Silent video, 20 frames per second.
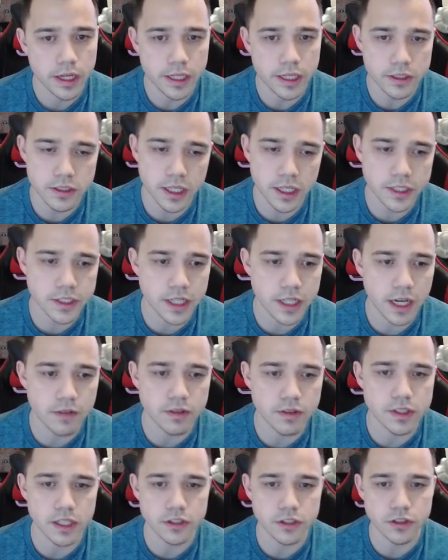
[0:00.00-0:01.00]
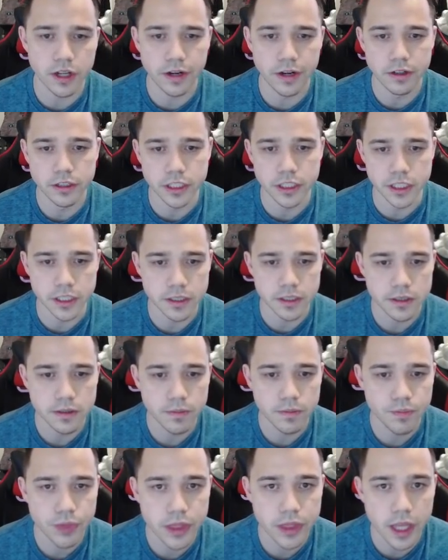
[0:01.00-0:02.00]
nice to have this extra energy.
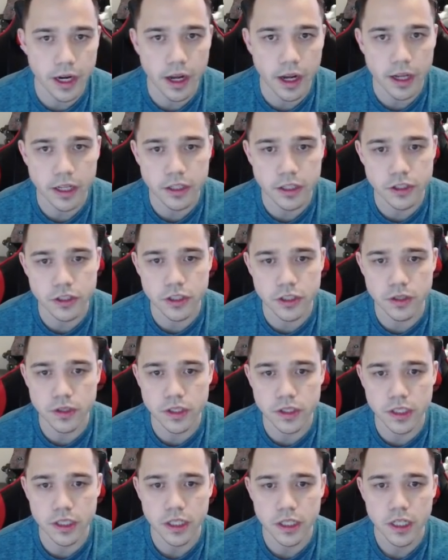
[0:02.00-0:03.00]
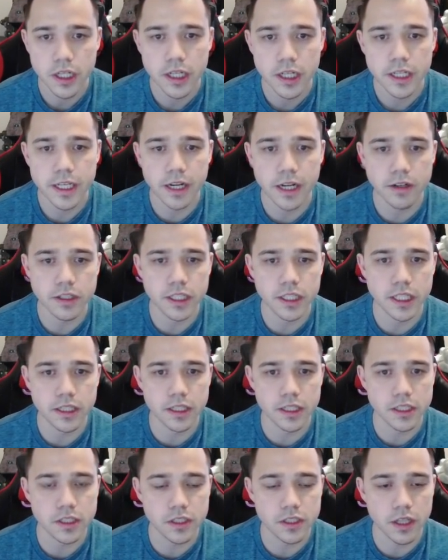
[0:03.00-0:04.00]
And I can just use to guarantee
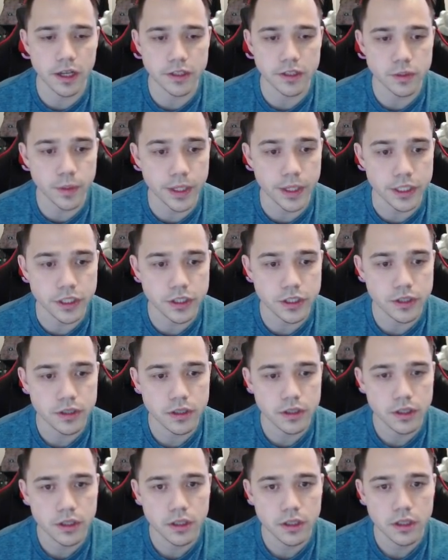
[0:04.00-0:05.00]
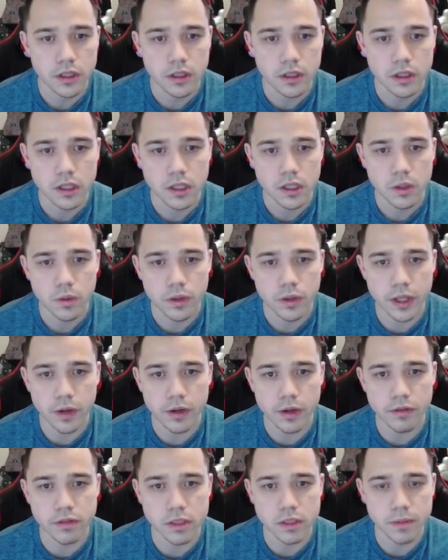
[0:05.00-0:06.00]
this switch without
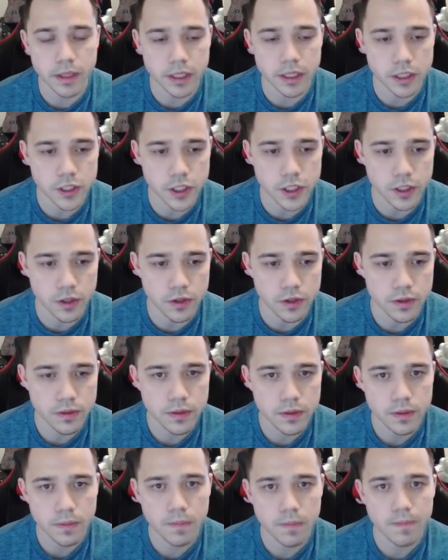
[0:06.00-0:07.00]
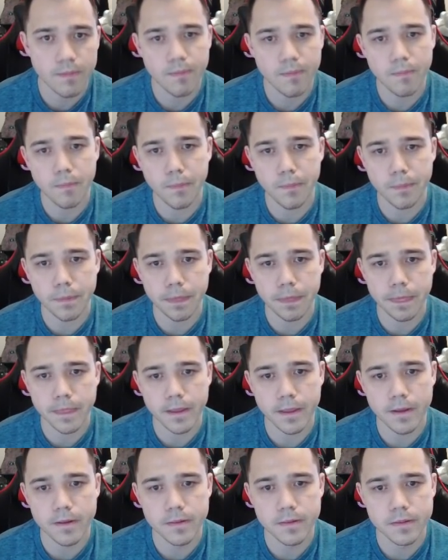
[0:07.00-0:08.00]
even spending a shield.
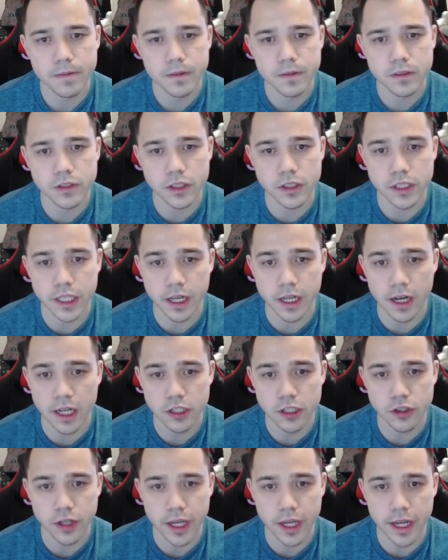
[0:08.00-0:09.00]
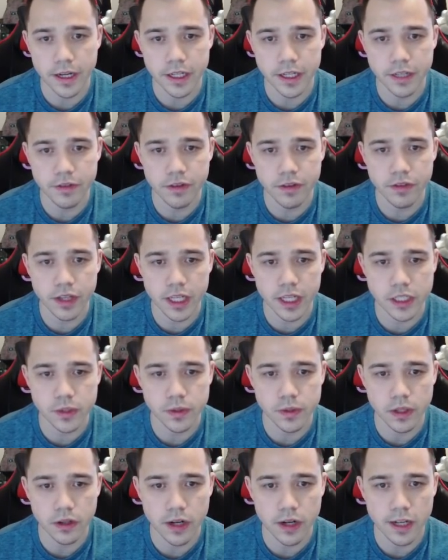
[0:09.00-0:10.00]
I'm going to take a Hydro Cannon. Even if they get to
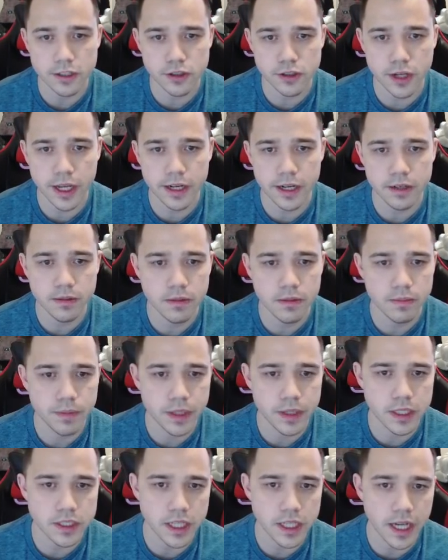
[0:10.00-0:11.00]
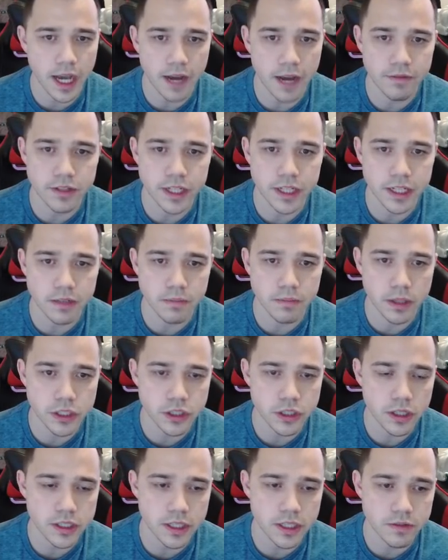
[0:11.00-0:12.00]
another Hydro Cannon, because I haven't taken Mud
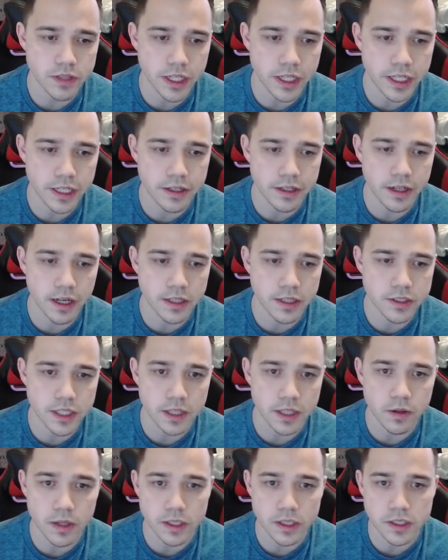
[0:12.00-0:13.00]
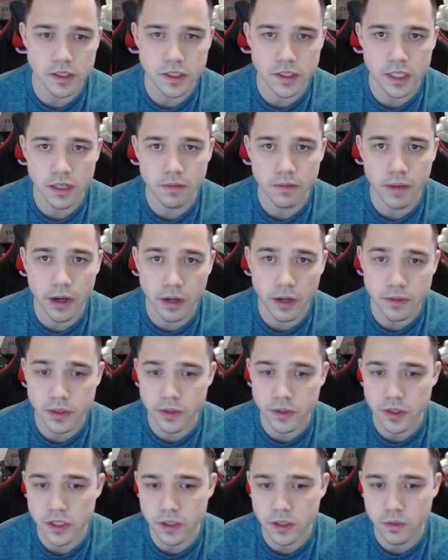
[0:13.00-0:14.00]
Shots and I've taken Psycho Cuts instead, my Obstagoon
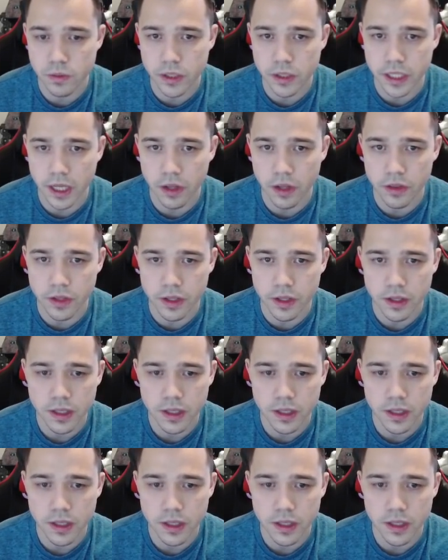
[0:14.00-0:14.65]
is still really healthy.